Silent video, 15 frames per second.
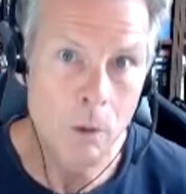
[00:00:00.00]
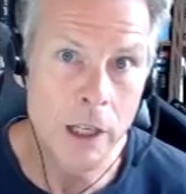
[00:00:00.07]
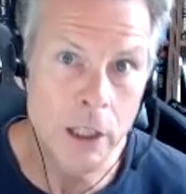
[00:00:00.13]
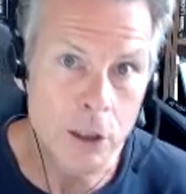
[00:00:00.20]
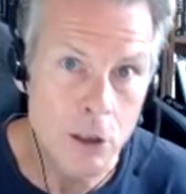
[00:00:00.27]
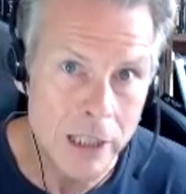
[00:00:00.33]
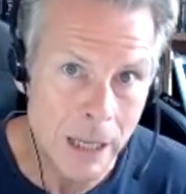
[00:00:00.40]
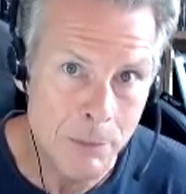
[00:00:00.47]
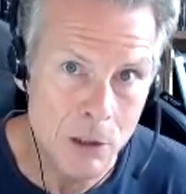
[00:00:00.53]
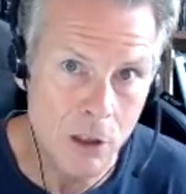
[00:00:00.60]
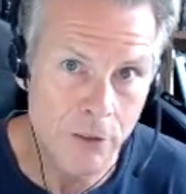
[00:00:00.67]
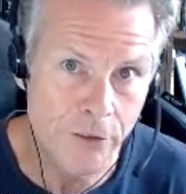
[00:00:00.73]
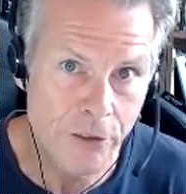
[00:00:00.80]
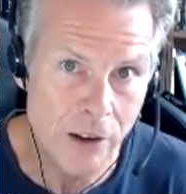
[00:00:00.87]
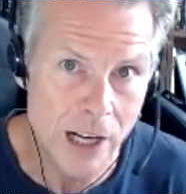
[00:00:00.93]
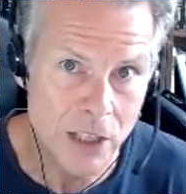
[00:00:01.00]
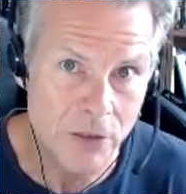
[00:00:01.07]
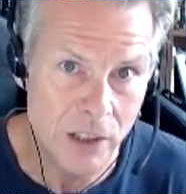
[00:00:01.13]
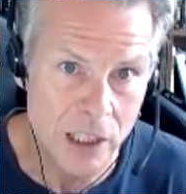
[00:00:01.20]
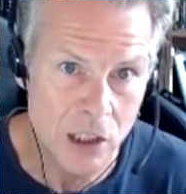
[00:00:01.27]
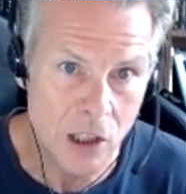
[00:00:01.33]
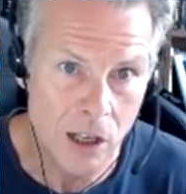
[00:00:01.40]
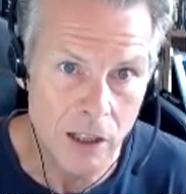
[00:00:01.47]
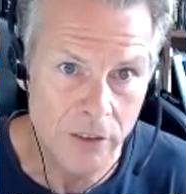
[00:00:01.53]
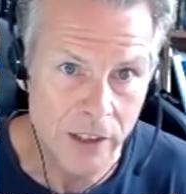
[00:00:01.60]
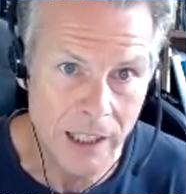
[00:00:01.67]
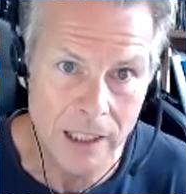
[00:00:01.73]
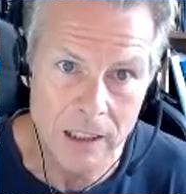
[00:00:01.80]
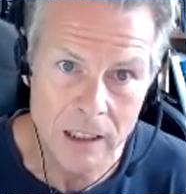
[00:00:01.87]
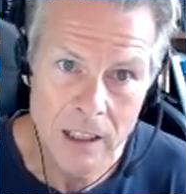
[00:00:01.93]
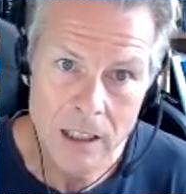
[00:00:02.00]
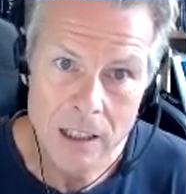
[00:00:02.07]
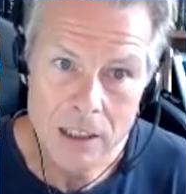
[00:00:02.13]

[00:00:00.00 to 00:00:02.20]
We can use Amazon Fresh for this kind of thing.